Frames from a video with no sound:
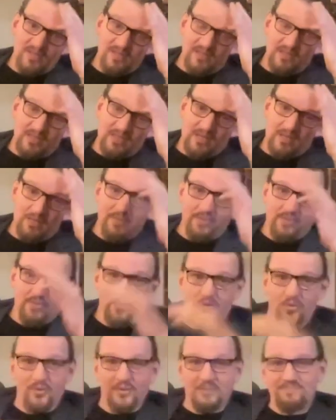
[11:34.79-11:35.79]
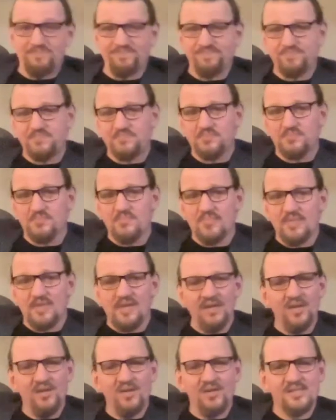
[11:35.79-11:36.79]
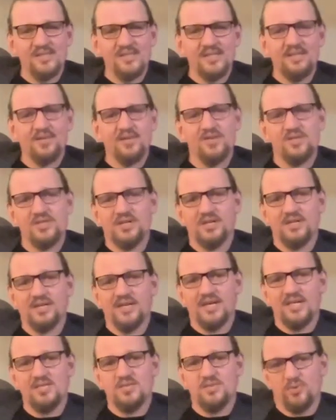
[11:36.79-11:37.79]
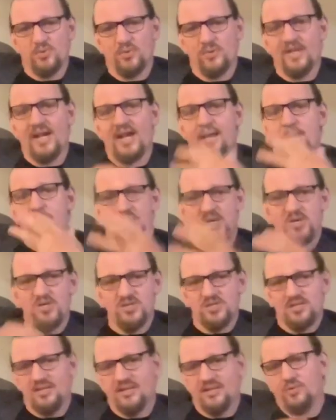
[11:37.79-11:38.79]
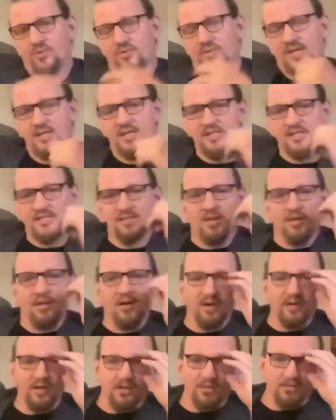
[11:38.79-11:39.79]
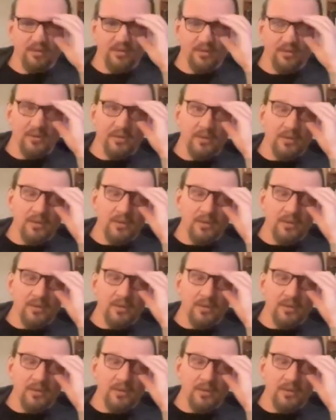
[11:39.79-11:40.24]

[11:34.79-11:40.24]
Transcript: that had come through, and, seeing those young kids with all that ambition and all that desire, and,